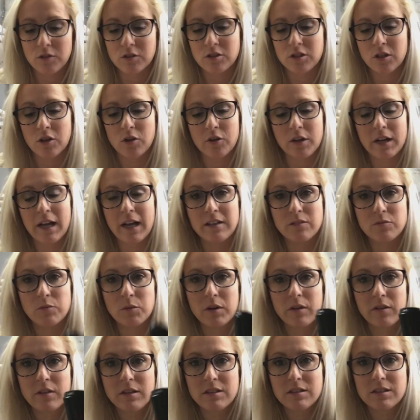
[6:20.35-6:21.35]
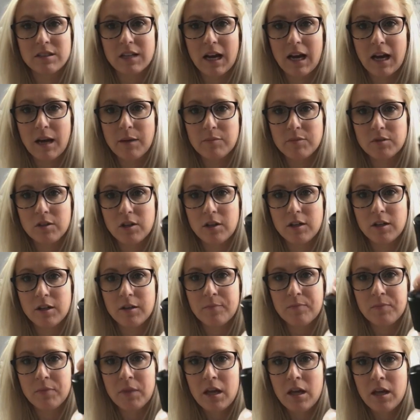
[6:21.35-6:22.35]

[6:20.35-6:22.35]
So it has one of these tops on it.